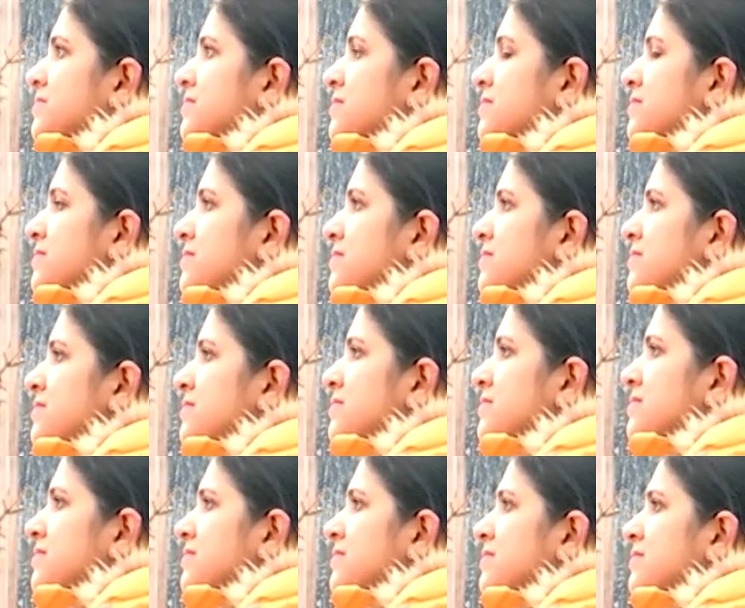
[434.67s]

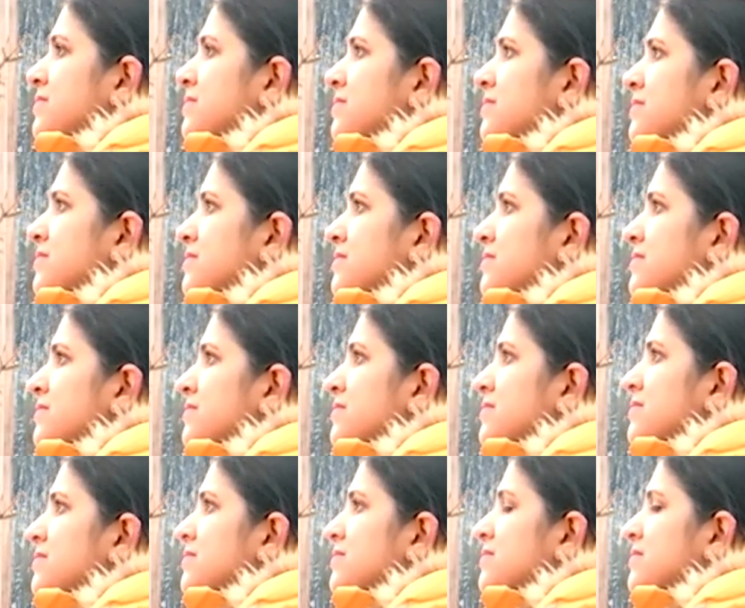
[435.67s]

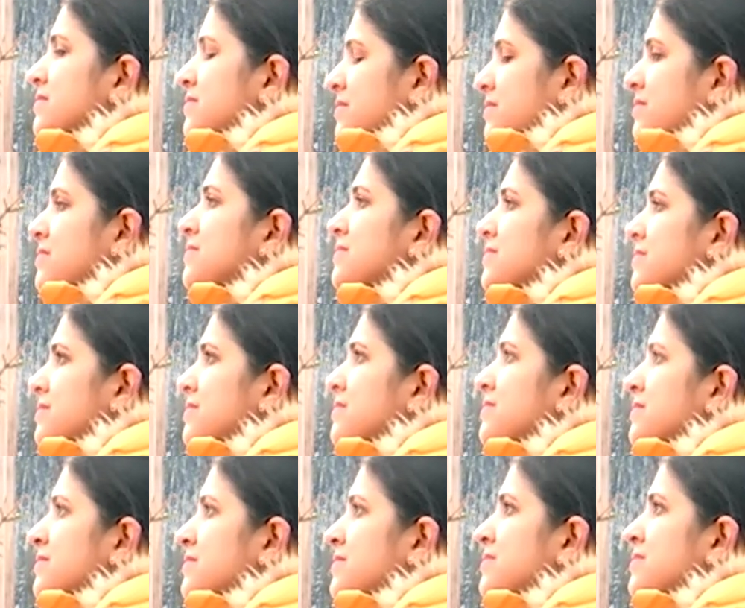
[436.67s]

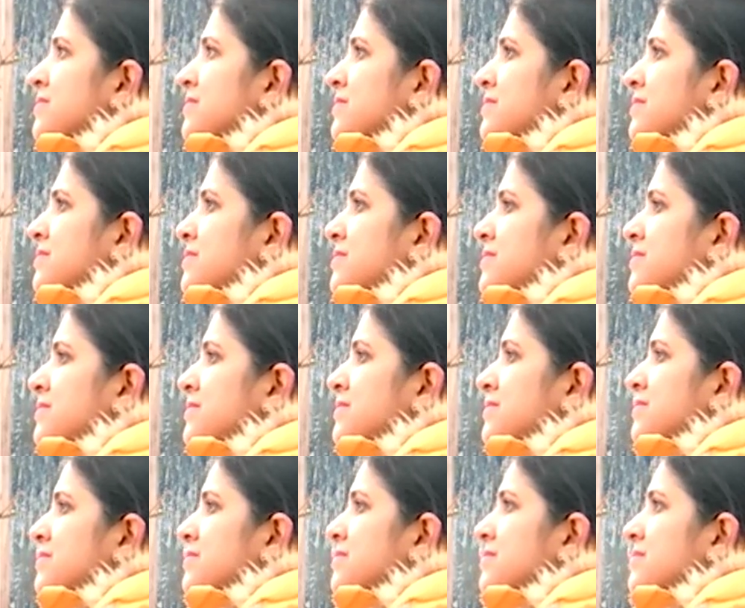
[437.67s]

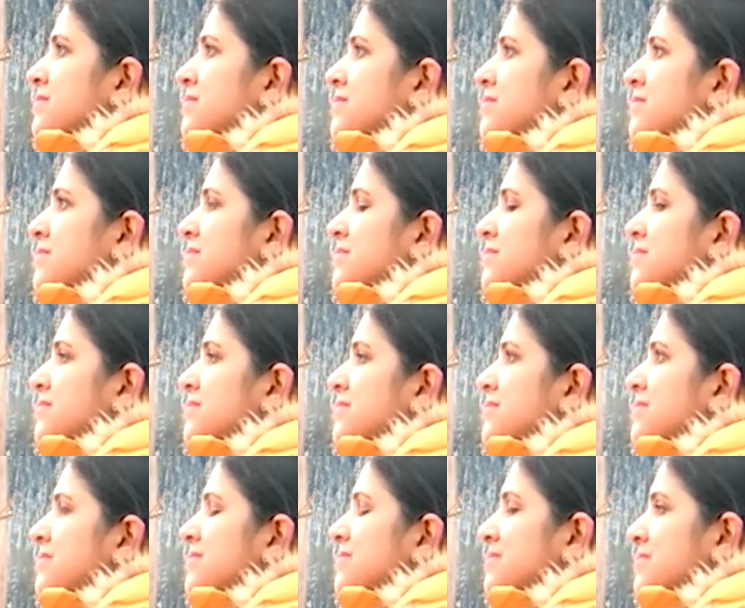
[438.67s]

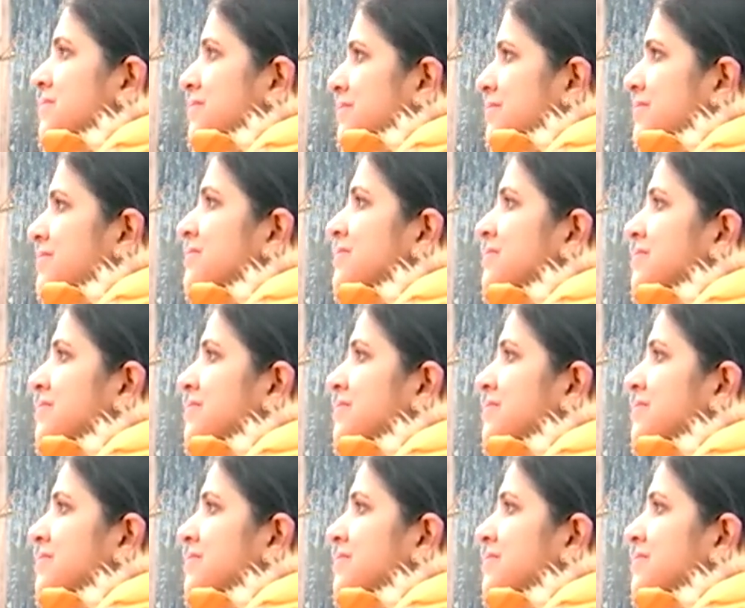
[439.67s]
[no speech]